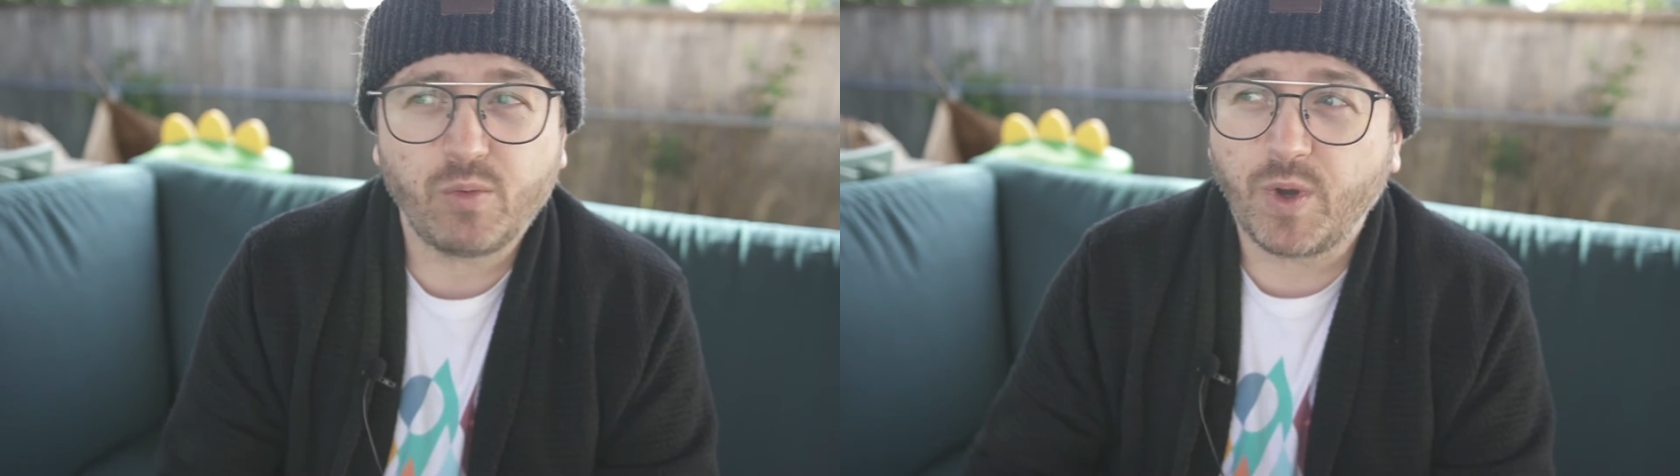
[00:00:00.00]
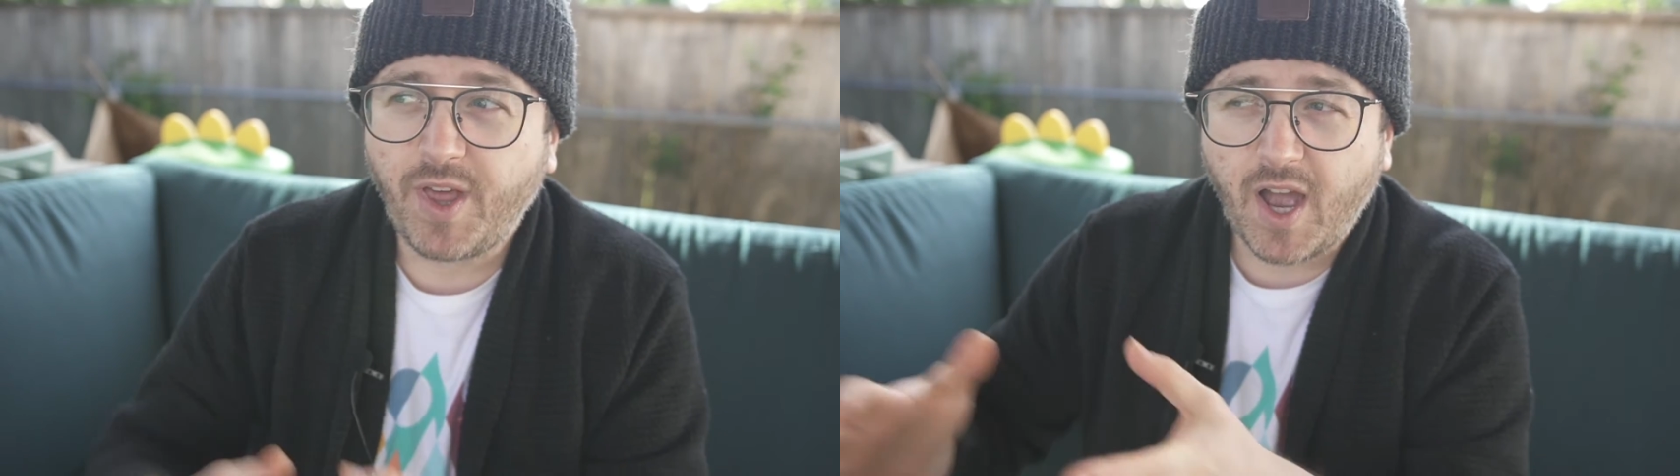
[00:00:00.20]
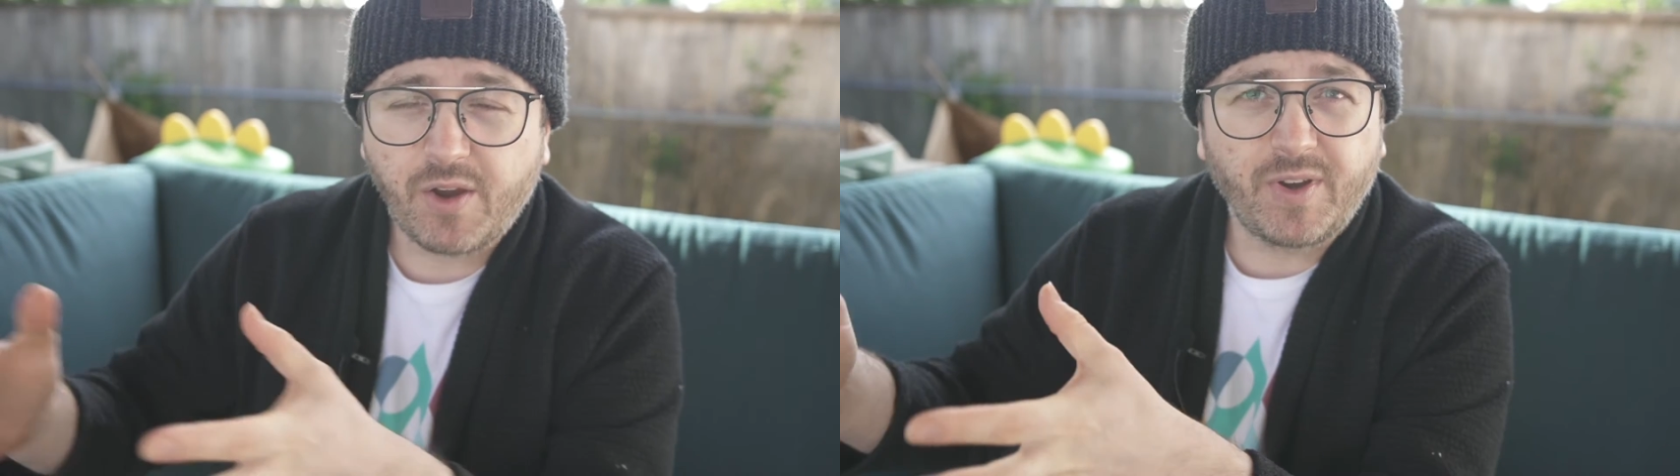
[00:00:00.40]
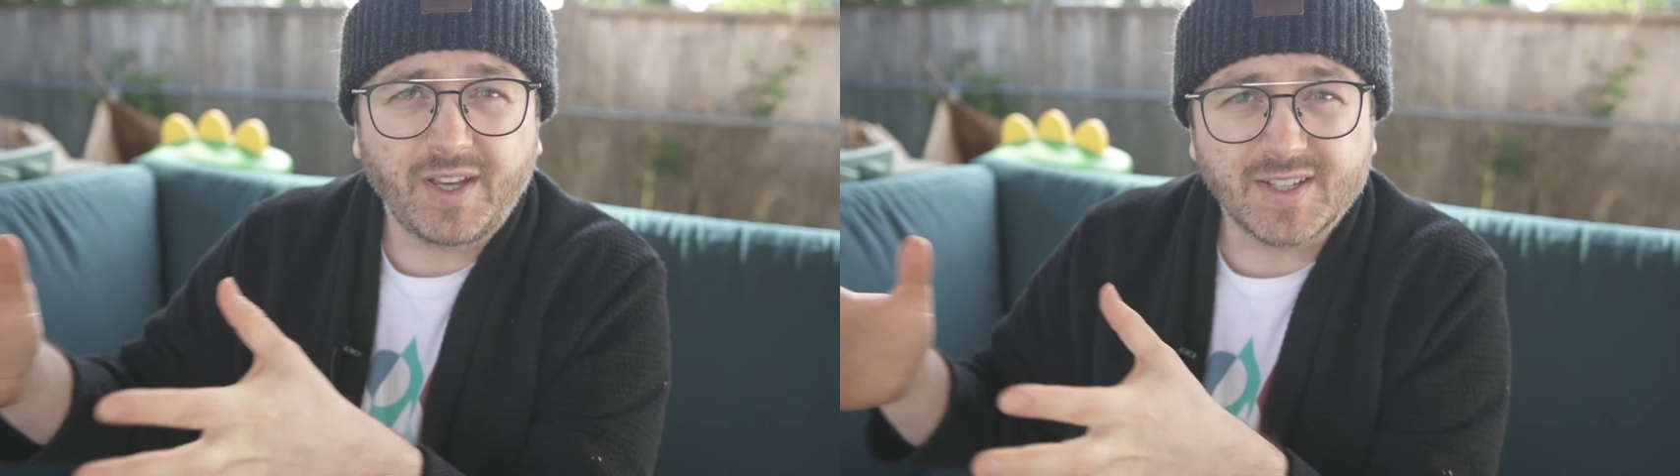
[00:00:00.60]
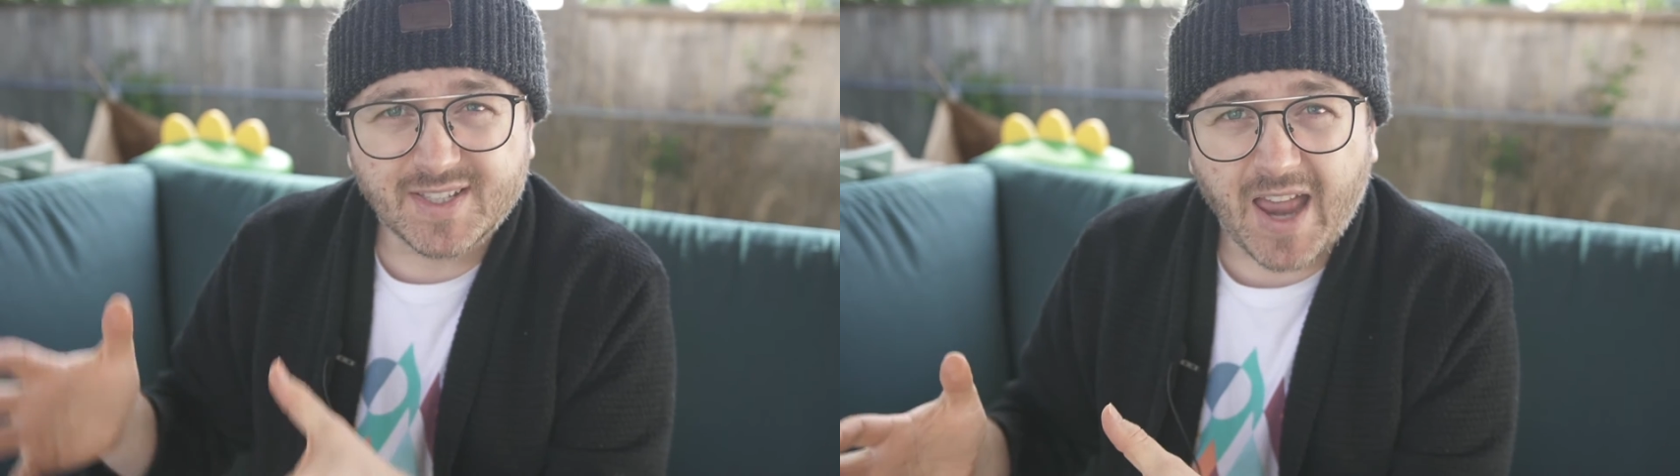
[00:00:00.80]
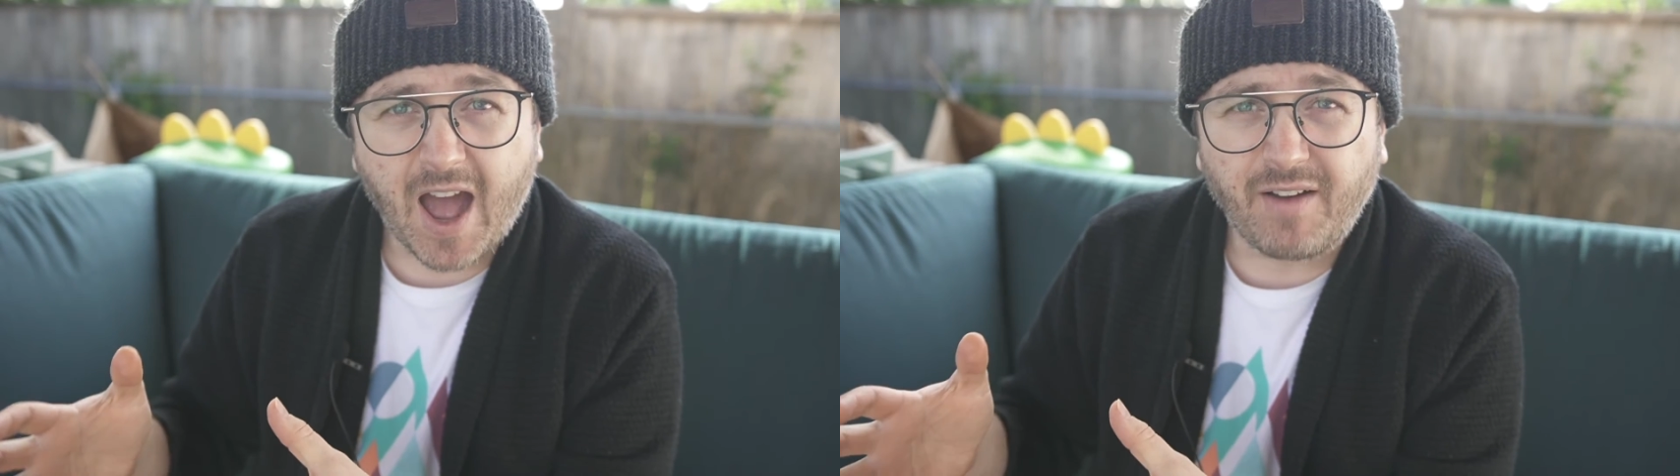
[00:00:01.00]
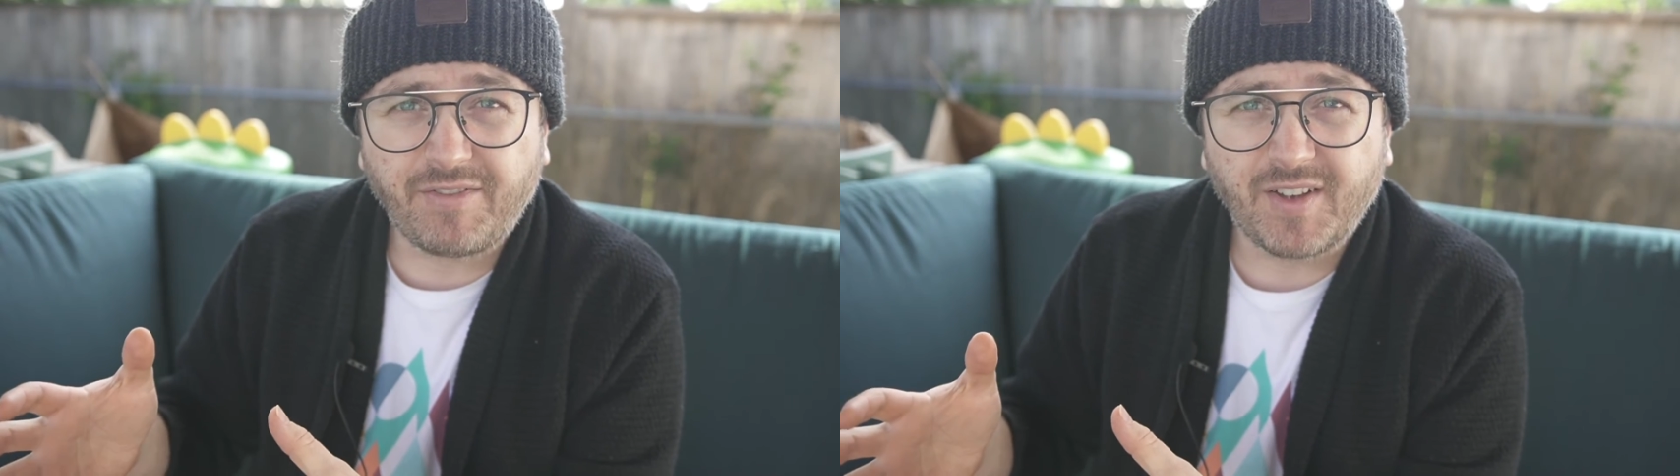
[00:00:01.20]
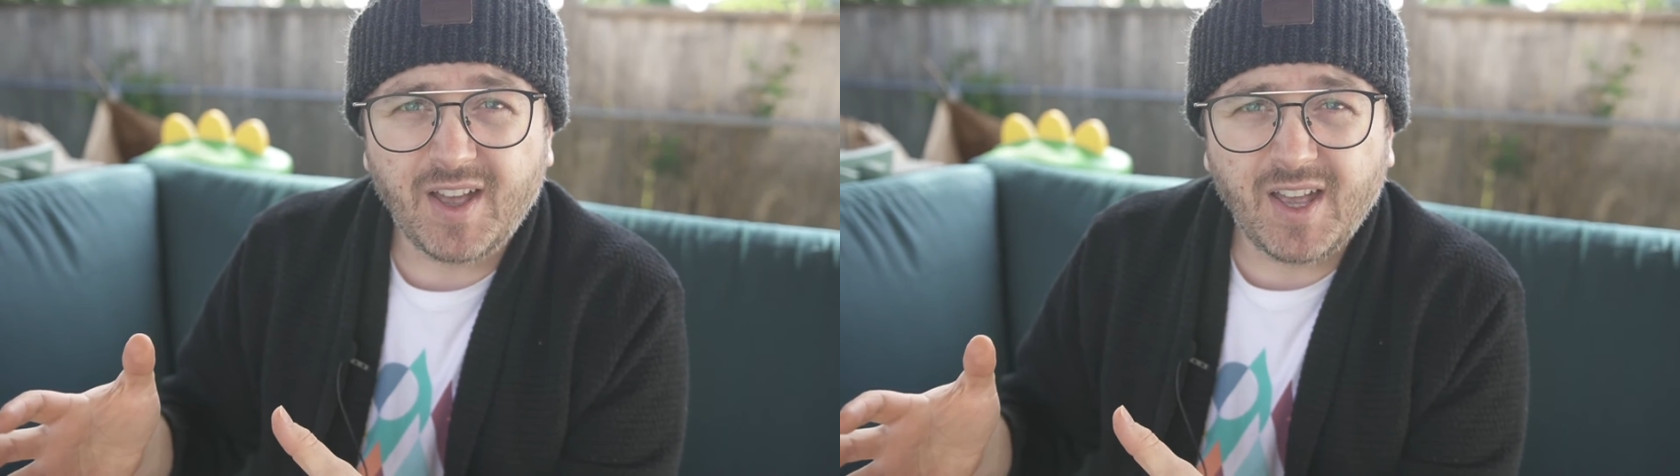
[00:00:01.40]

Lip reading: with hiring a staff